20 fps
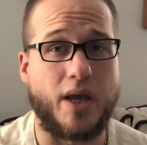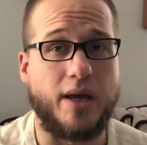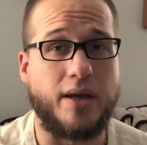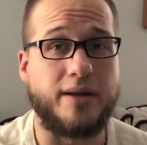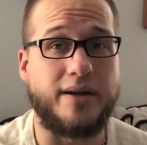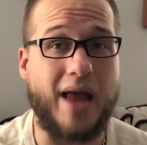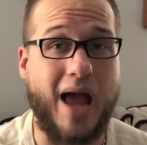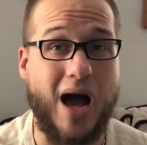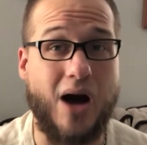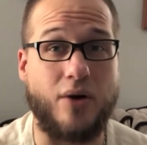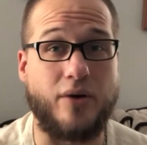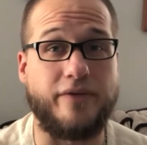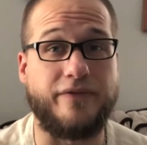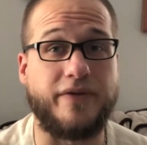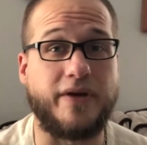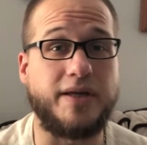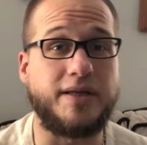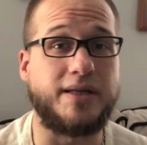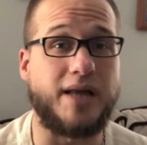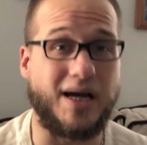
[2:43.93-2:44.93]
Now, if
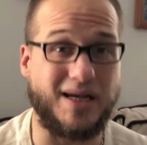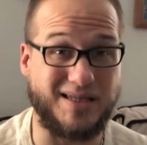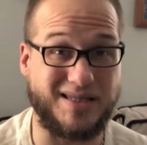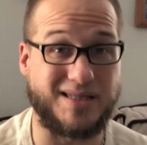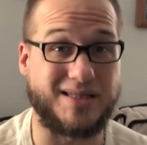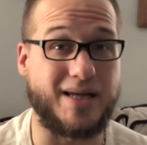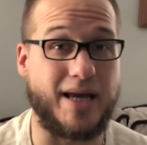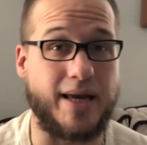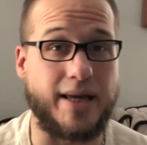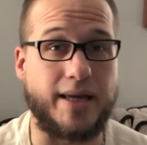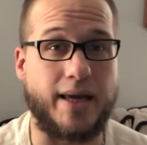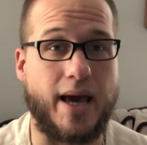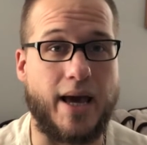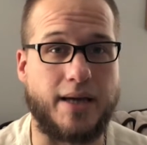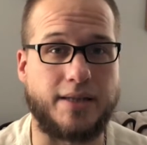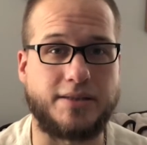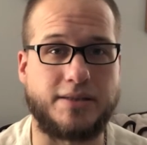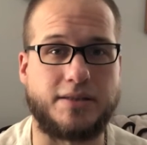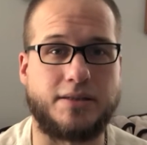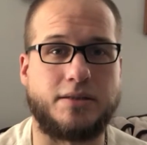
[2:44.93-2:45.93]
he does say
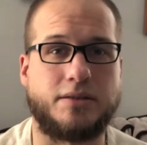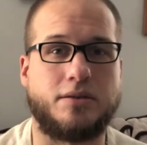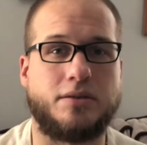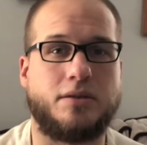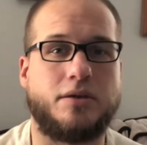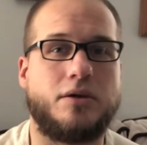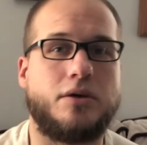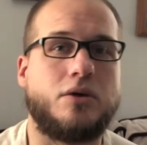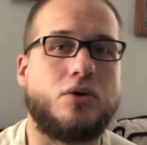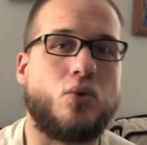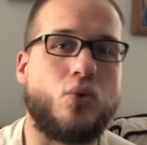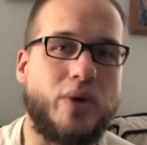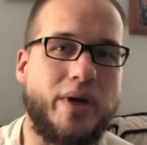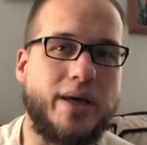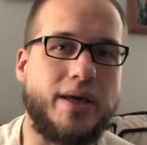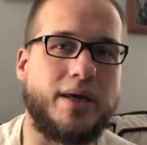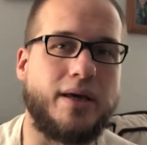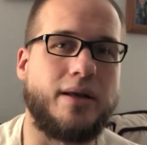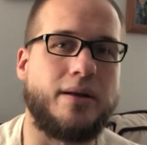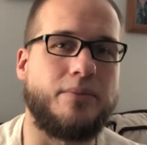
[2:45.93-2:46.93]
yes, we
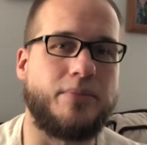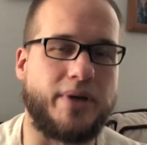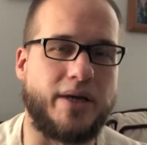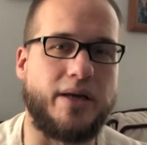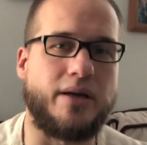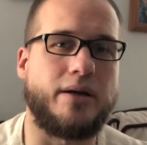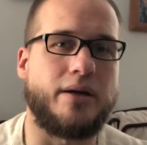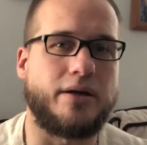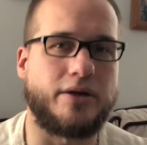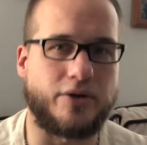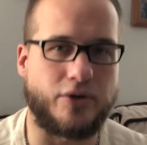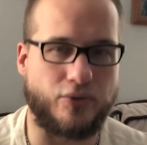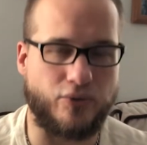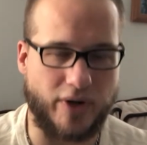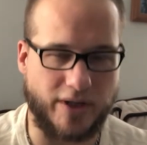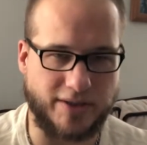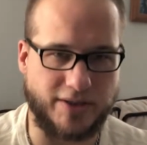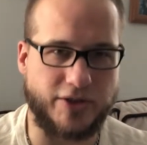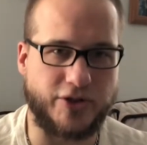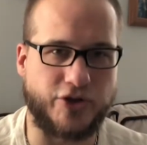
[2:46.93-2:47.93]
can be
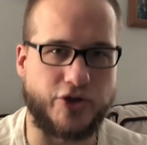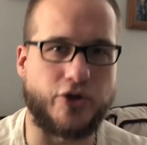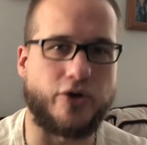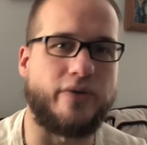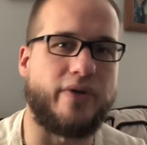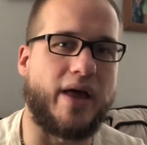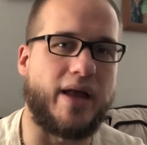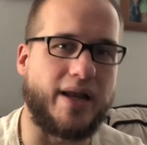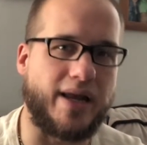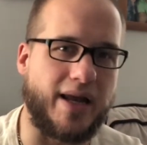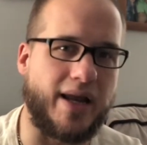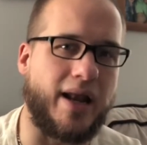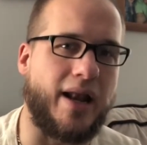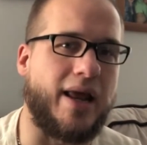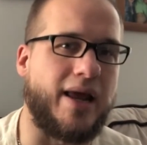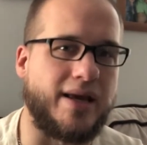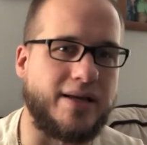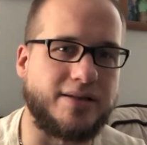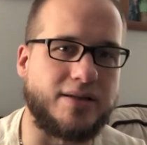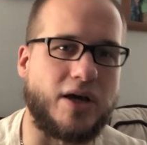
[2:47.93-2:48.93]
rest assured that it
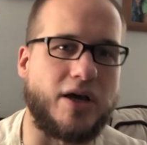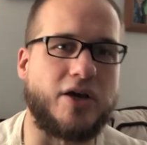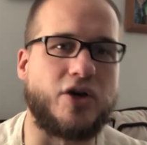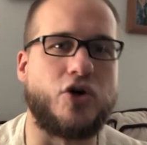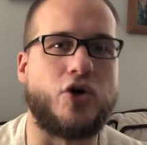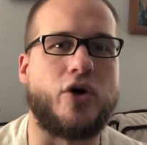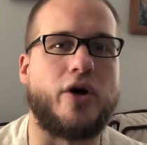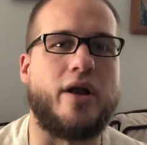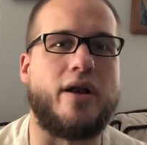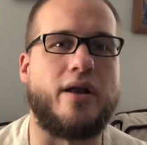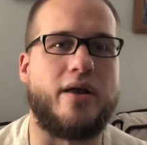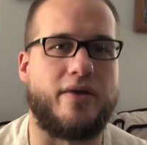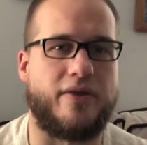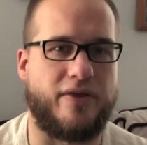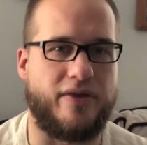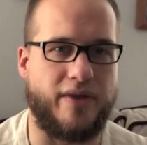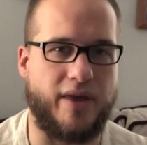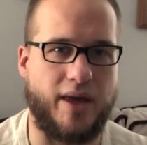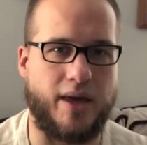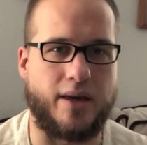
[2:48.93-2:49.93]
is a good
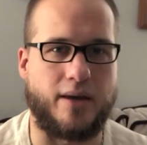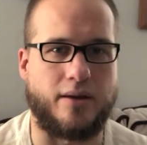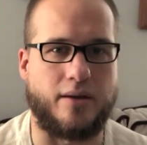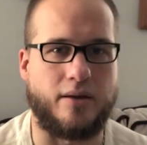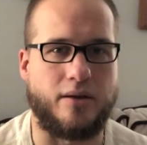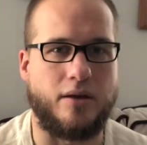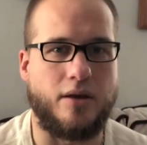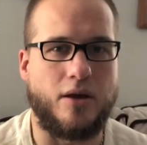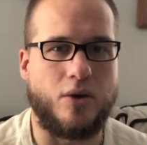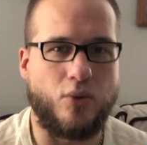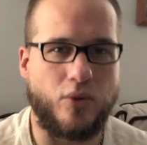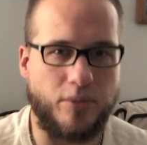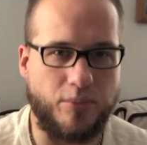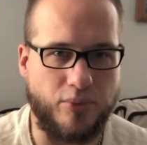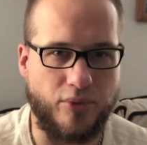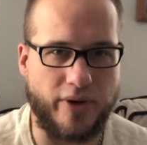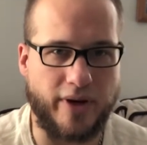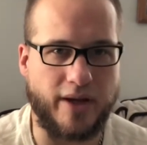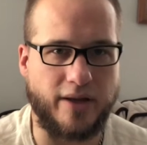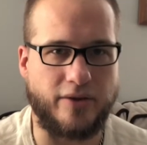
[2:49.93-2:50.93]
thing. We
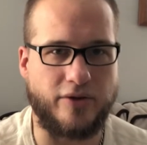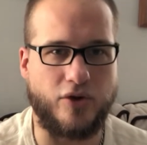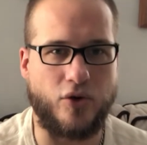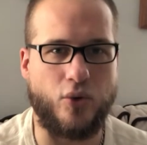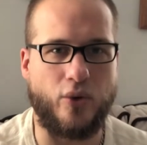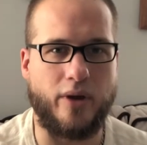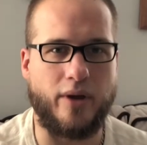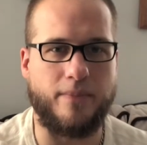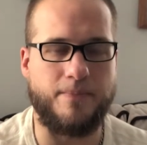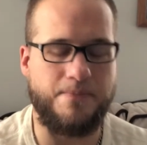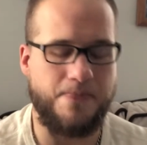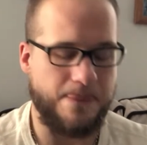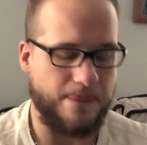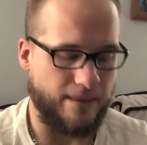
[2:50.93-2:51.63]
bring it to him.